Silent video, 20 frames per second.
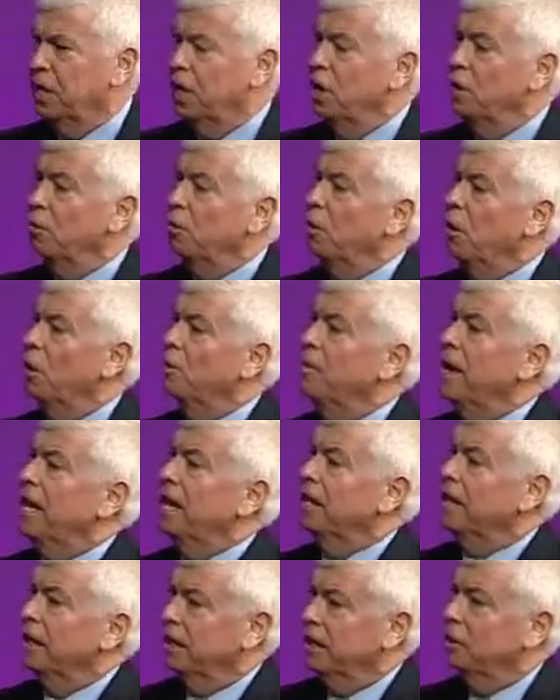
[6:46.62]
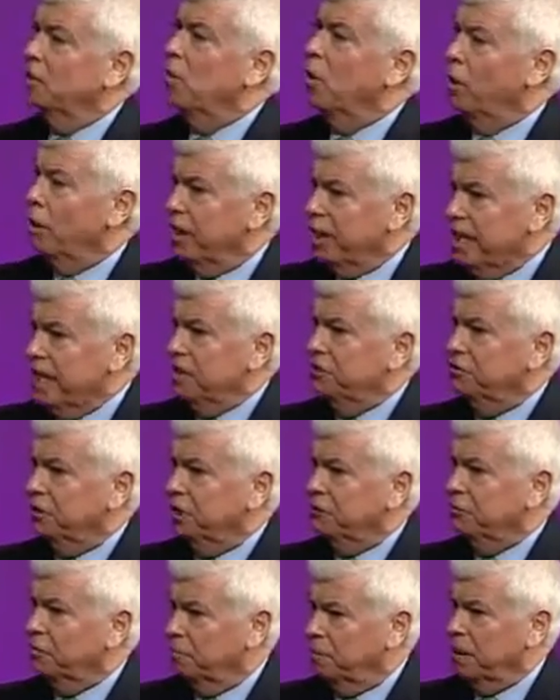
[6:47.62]
We ought to make it a little more easy
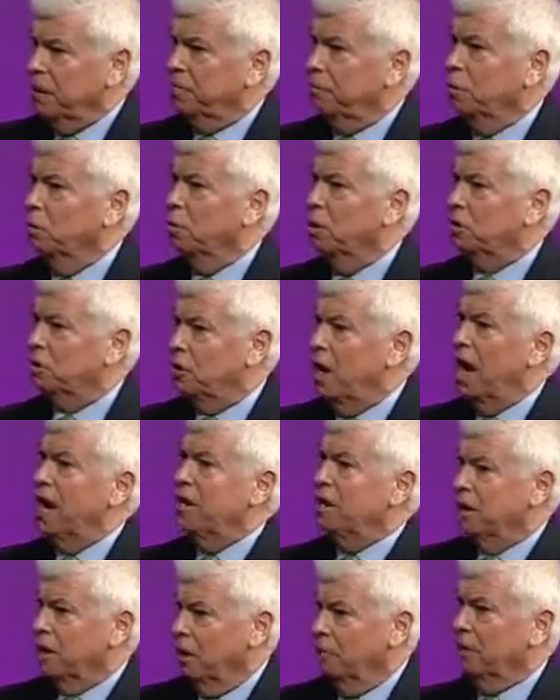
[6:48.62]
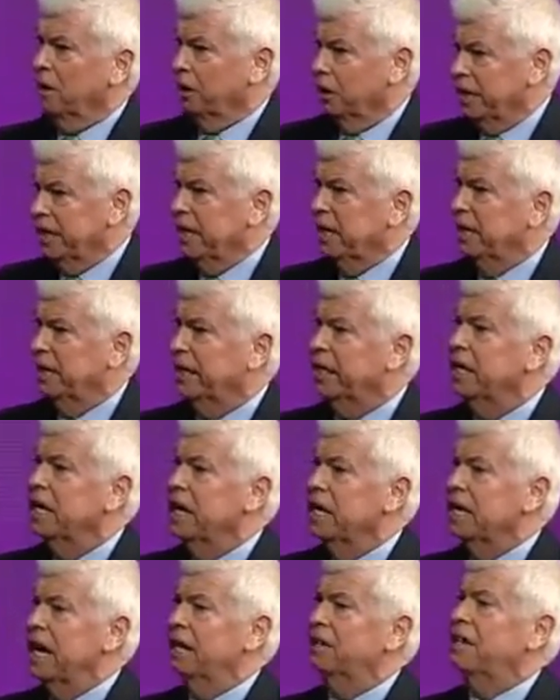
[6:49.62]
for people who are trying to come here legally
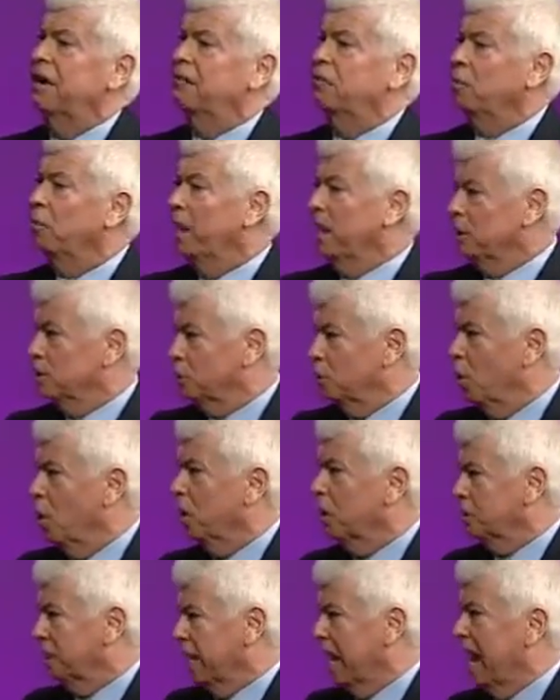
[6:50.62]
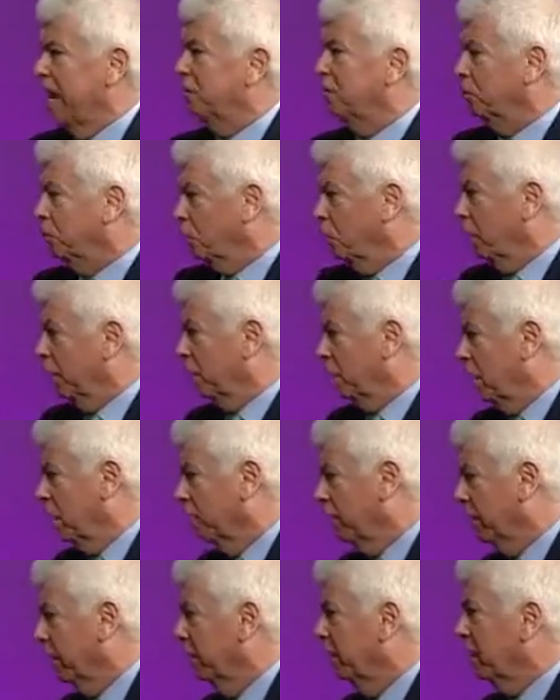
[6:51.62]
not to have to wait as long as they have to in order to come
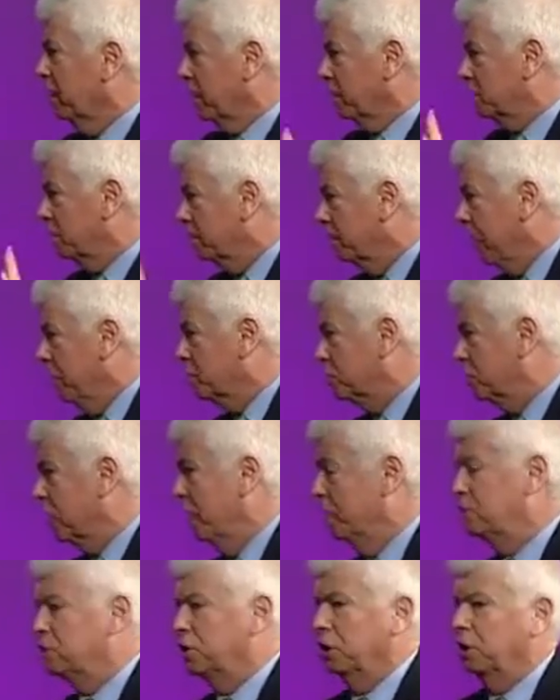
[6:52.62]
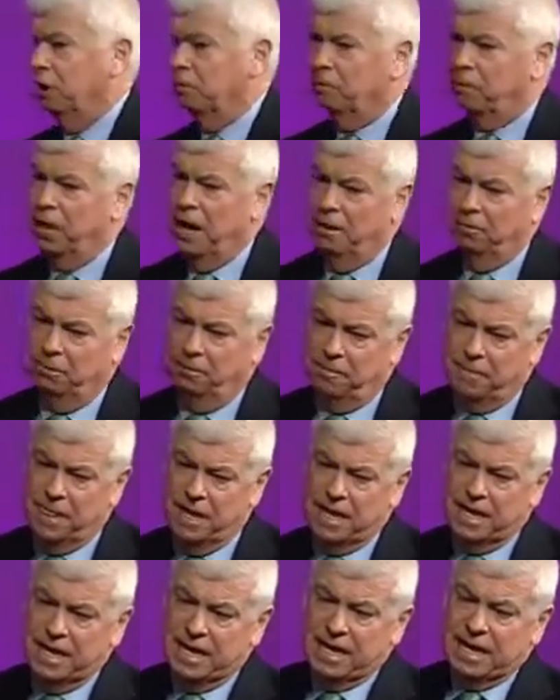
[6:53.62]
here. That's a major obstacle and problem.
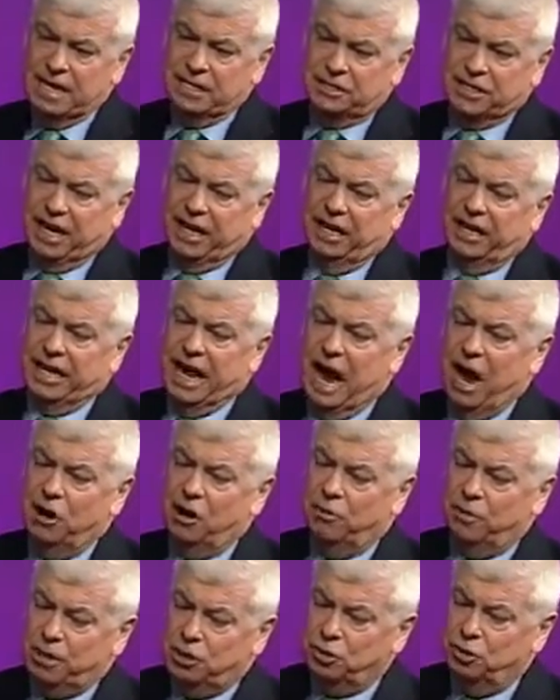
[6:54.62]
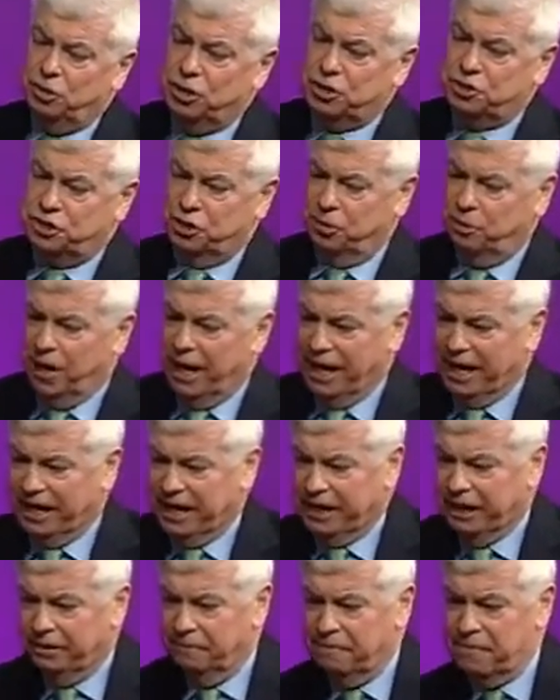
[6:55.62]
Secondly, how do we do this in a way
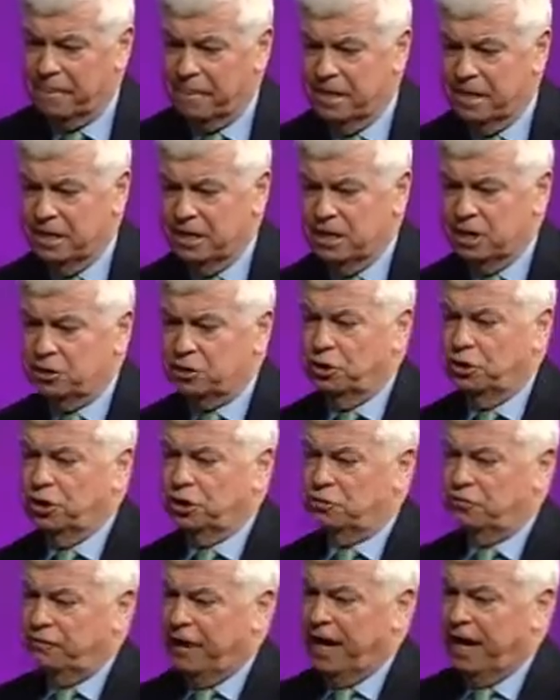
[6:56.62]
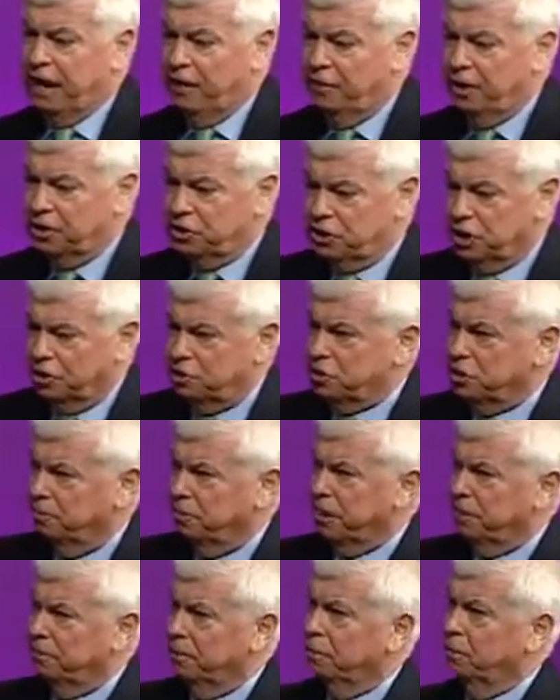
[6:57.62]
here so that's fair and just to
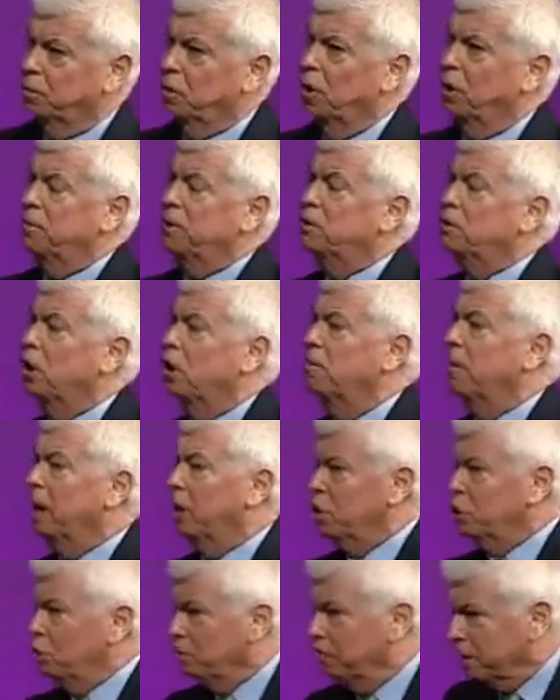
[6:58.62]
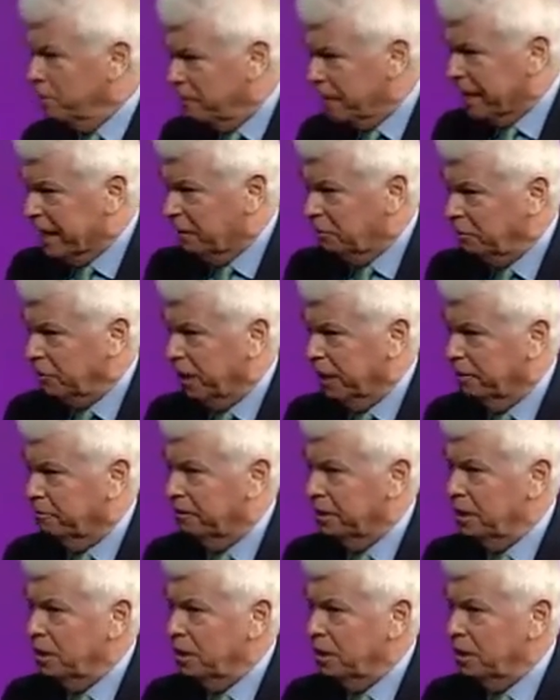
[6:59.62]
people? We ought to be talking about human beings here.